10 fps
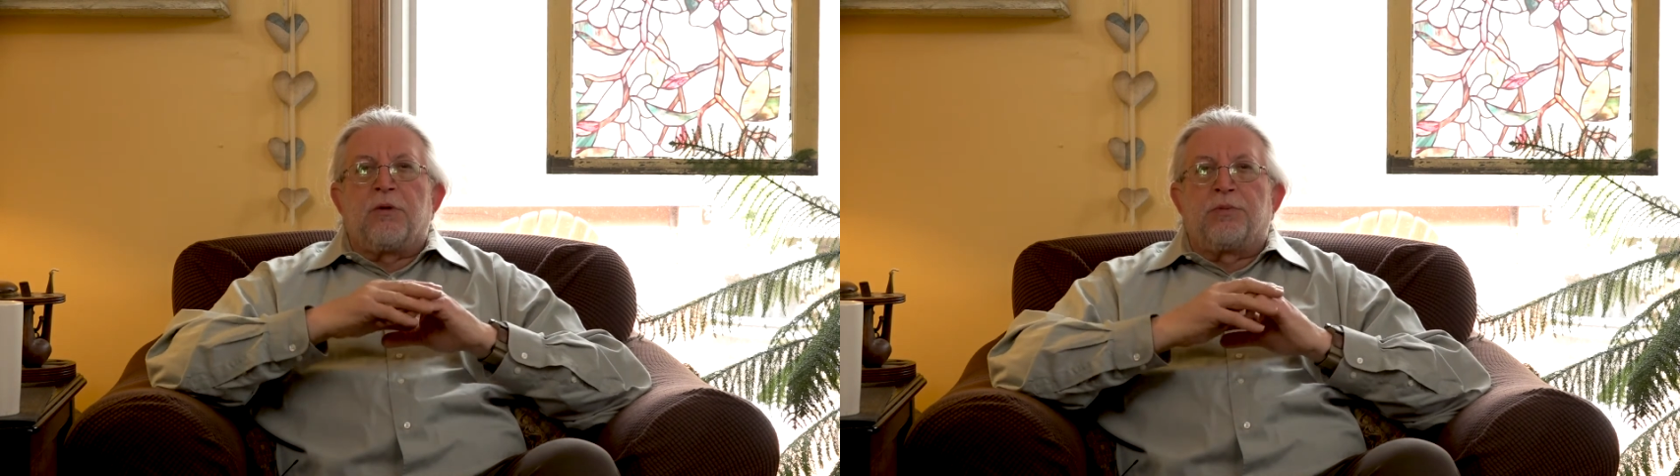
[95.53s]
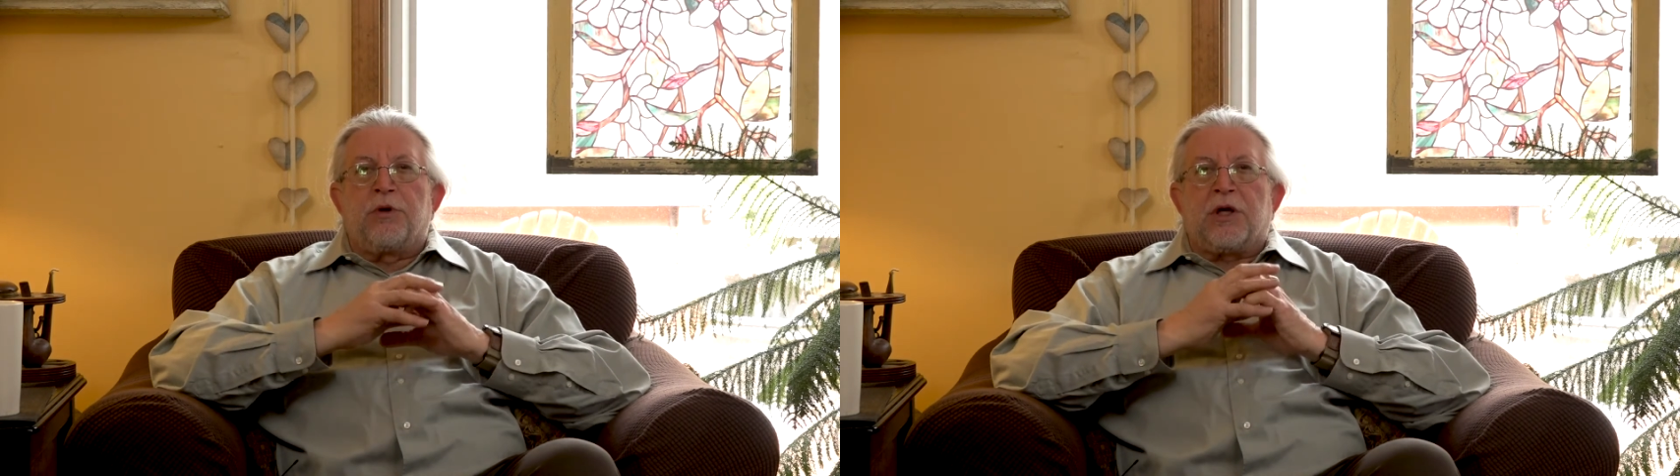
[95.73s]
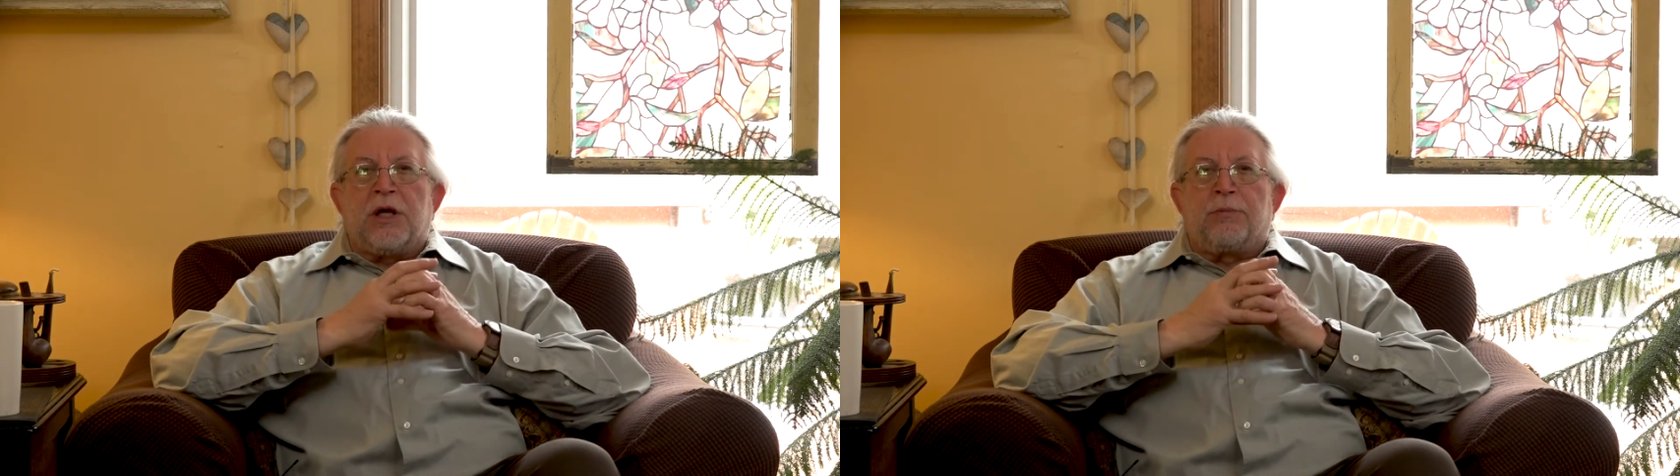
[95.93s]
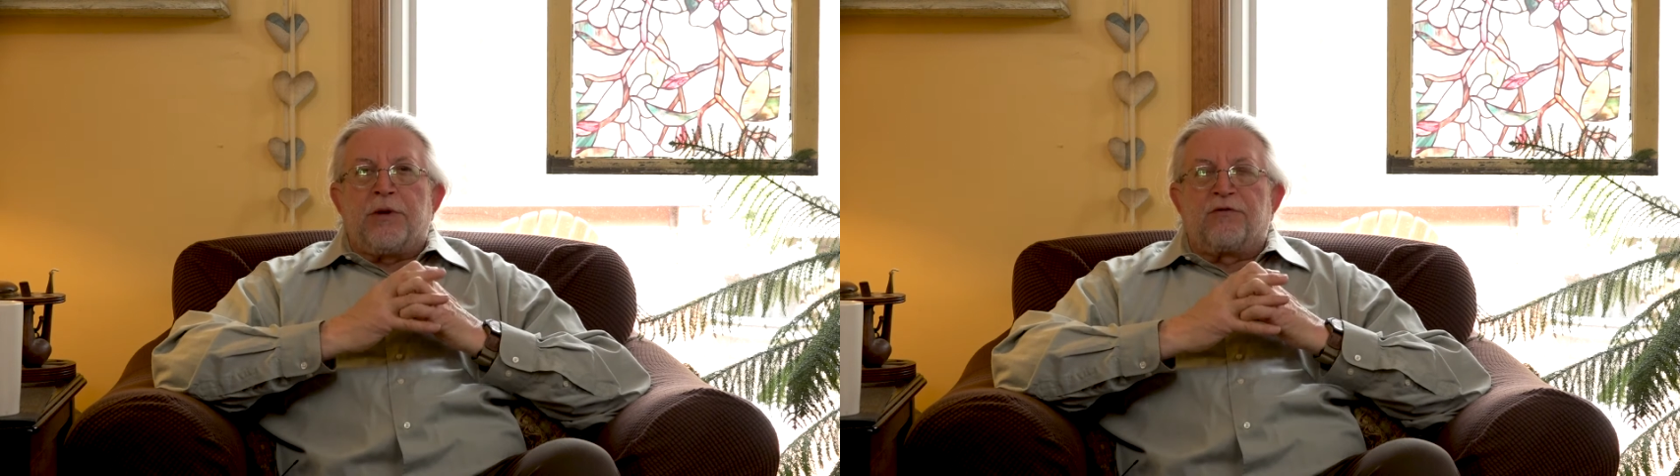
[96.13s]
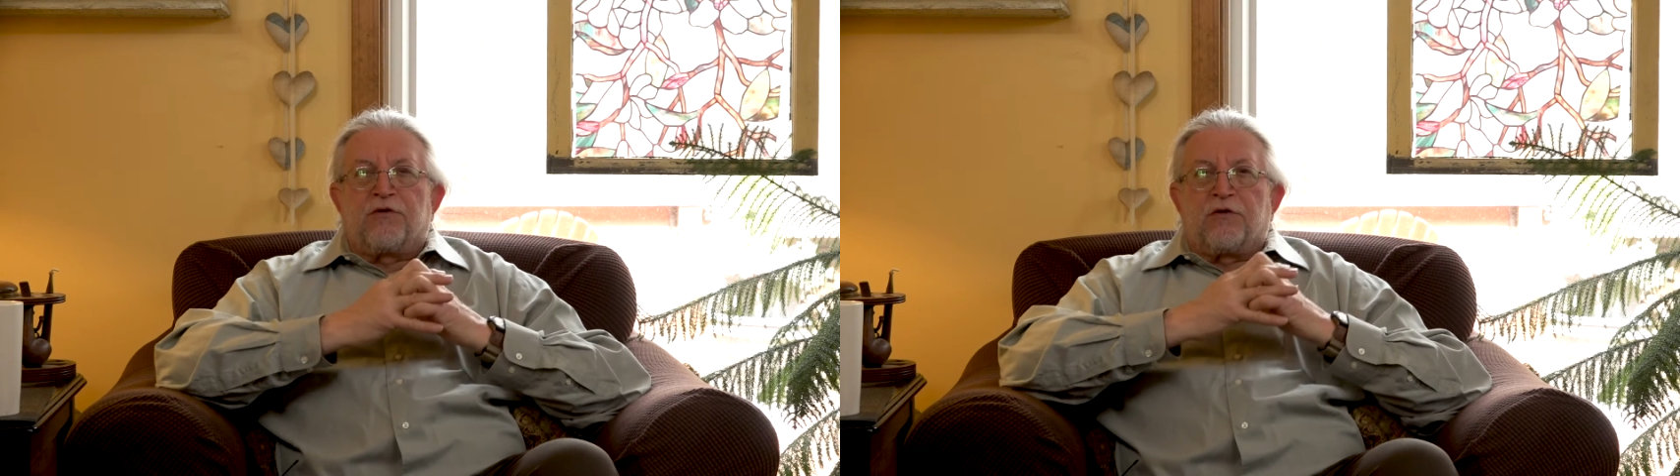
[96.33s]

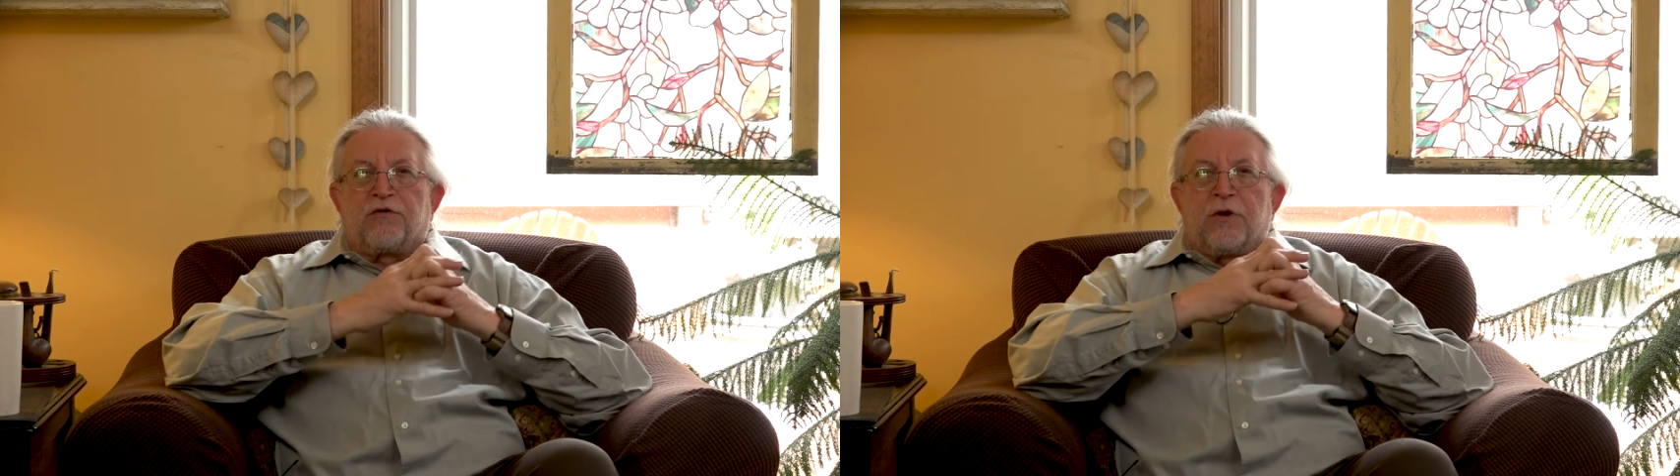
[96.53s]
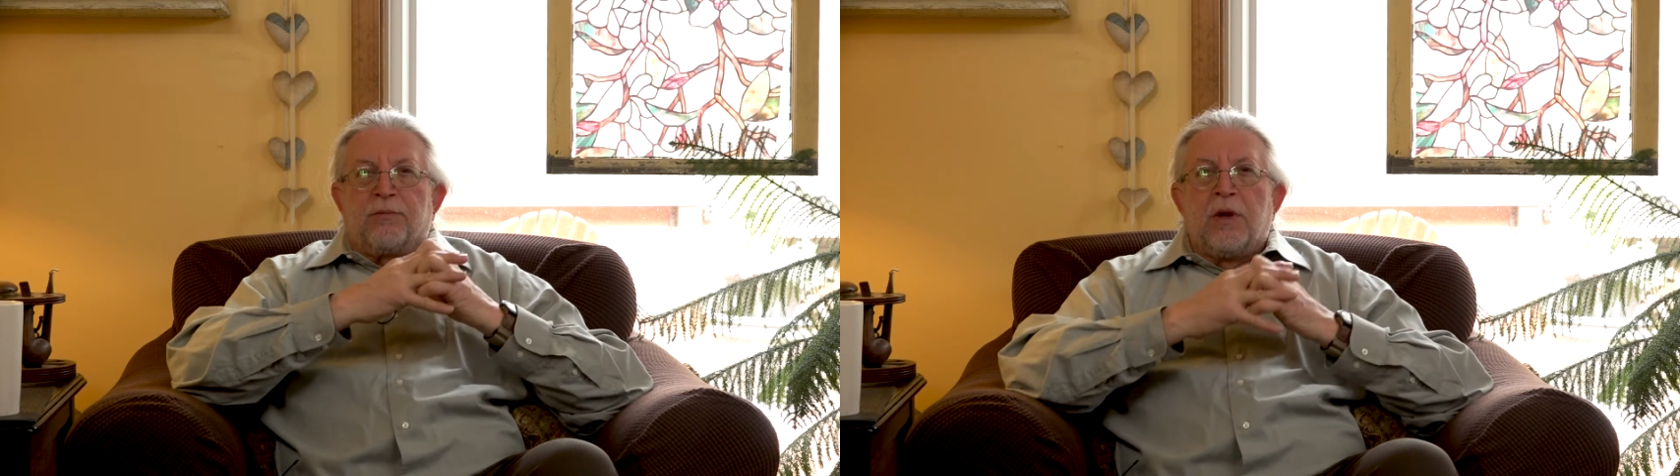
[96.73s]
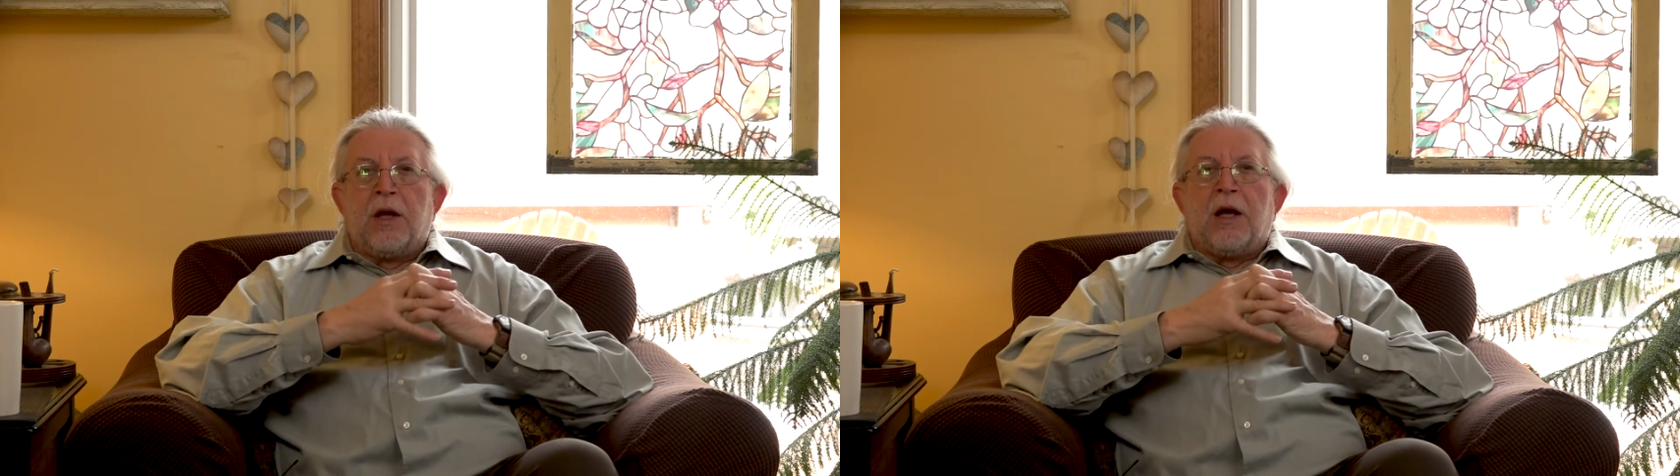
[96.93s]
bookkeeping system